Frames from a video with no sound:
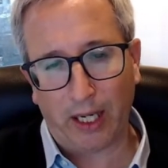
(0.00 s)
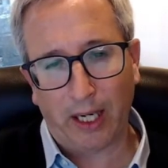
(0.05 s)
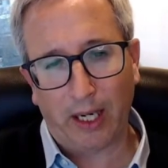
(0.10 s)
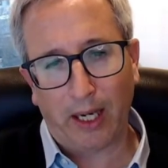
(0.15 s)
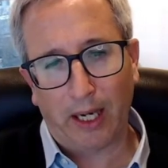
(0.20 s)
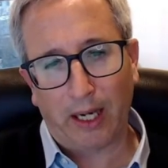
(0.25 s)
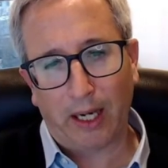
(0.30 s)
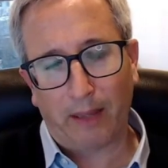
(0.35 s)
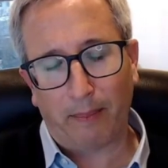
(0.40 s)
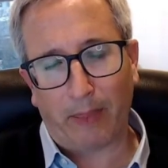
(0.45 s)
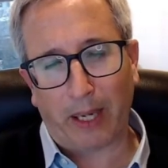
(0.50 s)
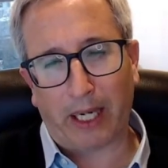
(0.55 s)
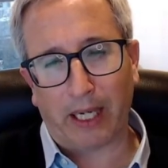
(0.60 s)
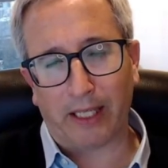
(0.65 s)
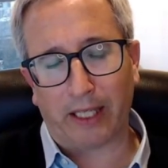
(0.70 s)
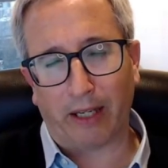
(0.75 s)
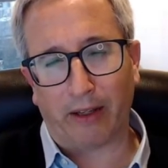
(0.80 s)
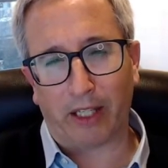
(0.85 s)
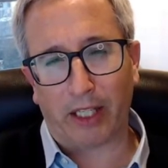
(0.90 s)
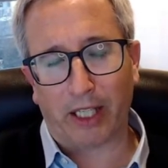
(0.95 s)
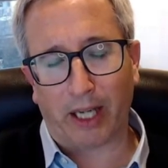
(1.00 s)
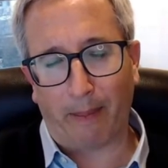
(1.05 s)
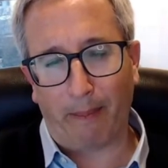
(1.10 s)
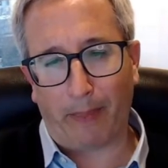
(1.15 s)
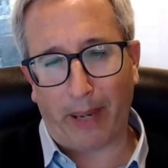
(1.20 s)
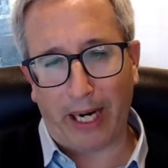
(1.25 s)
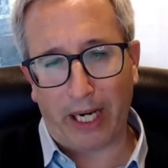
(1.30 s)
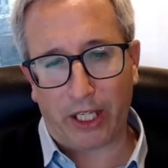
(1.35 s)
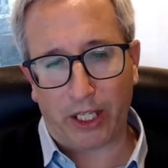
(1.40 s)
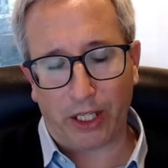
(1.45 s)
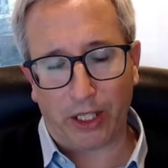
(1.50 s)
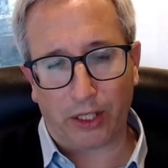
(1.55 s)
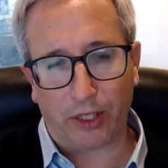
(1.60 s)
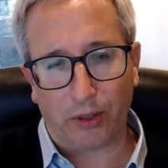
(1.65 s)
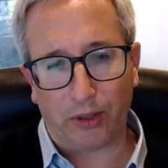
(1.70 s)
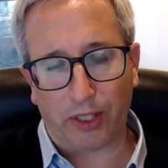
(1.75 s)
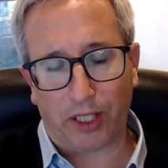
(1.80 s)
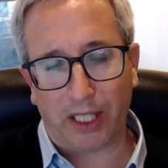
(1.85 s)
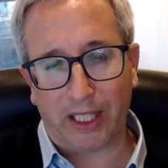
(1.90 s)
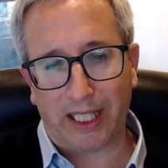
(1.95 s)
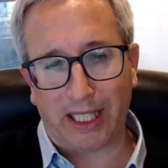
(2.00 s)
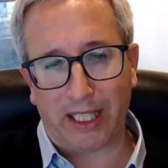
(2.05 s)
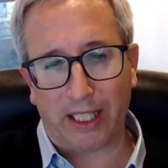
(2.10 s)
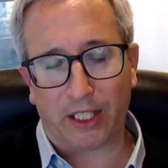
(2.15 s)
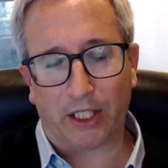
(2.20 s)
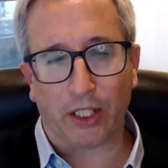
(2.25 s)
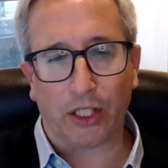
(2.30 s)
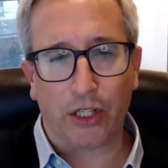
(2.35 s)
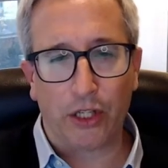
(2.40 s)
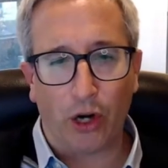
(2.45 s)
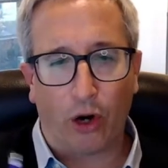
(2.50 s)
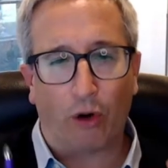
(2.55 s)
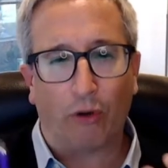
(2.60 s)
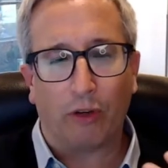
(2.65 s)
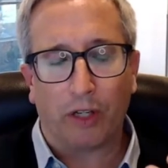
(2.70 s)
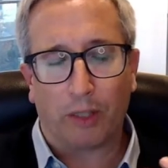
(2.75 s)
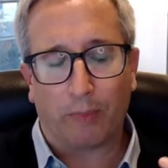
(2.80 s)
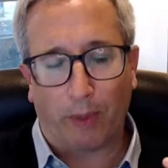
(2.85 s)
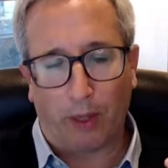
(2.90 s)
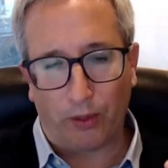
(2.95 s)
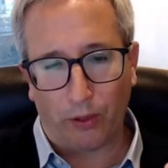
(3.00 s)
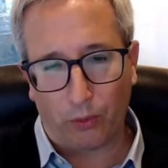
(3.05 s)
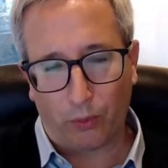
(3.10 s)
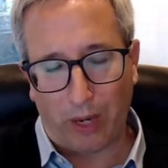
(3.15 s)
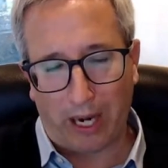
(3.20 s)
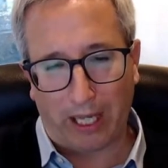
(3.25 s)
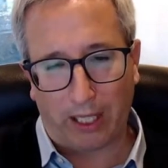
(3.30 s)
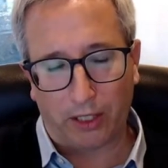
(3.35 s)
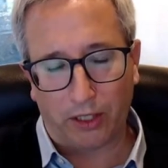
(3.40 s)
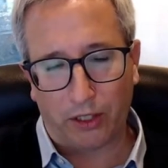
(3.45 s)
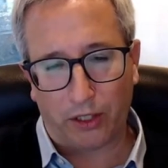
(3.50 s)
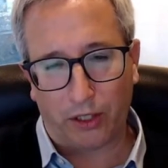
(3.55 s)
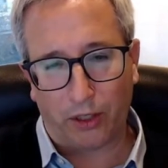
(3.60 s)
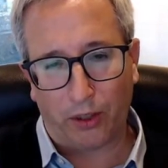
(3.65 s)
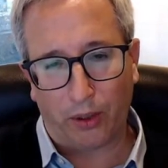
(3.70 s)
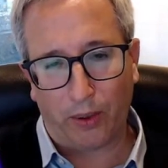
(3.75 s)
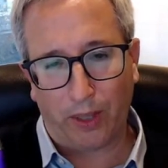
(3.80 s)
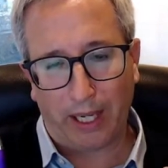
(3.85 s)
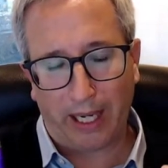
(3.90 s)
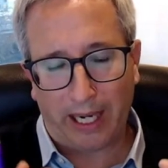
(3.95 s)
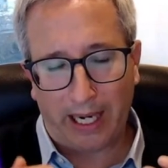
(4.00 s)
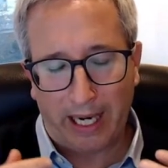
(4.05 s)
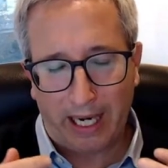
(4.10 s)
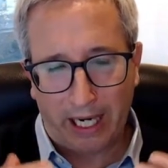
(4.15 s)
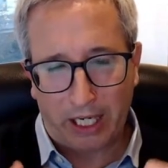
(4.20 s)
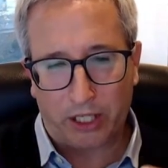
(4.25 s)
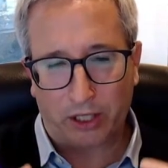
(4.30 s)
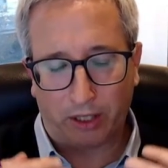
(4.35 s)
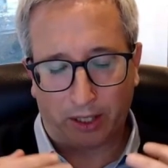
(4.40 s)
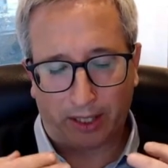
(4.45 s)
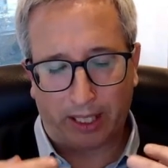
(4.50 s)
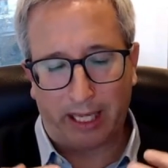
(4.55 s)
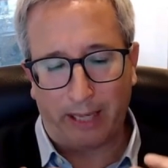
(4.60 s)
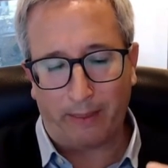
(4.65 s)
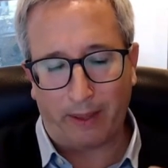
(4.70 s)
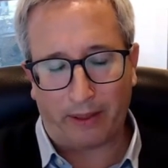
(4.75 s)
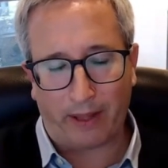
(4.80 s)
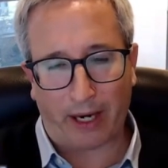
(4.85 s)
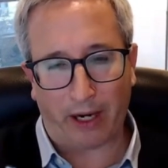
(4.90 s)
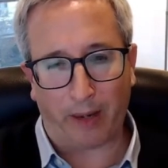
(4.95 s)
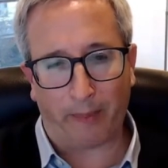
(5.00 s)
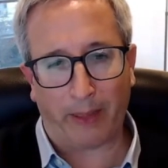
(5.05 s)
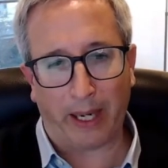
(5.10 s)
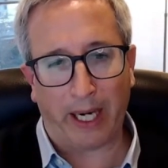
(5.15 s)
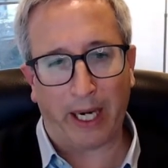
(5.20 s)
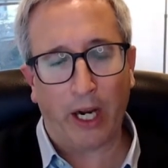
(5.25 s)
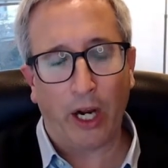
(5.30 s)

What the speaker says: because there are some patients whose disease does not respond well to initial chemotherapy,